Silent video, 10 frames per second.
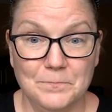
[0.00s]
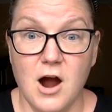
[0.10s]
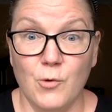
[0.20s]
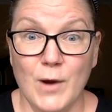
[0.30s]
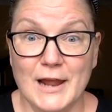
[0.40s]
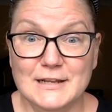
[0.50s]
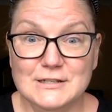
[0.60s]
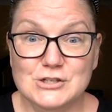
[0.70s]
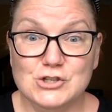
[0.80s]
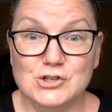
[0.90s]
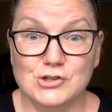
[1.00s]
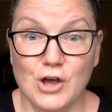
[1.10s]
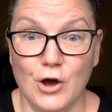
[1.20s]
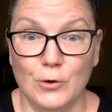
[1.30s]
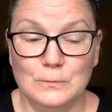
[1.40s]
All right,
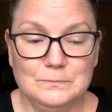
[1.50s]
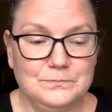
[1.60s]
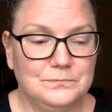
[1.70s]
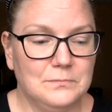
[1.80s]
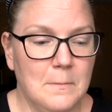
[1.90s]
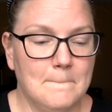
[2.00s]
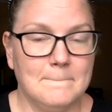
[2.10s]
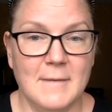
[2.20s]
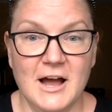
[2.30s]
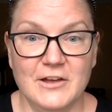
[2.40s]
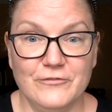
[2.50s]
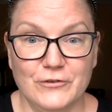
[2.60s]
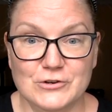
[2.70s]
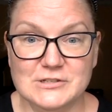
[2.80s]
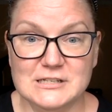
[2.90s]
so my
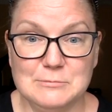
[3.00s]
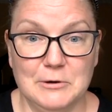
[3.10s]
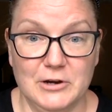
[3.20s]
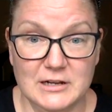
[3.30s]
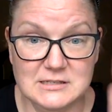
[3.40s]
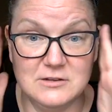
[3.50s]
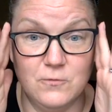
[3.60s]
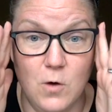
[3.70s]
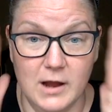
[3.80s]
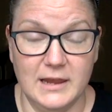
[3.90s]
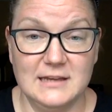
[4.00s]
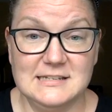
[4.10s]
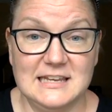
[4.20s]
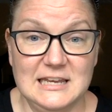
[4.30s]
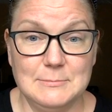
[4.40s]
first experience of walking
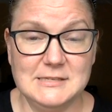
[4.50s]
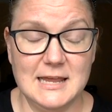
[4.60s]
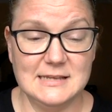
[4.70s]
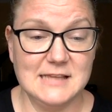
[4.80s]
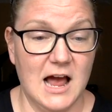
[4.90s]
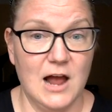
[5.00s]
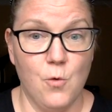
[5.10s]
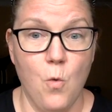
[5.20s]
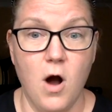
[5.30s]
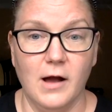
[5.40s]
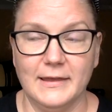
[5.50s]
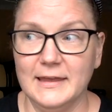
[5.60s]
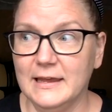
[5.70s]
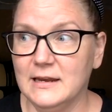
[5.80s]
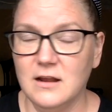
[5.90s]
into Keepsakes, I walk
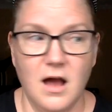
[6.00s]
in,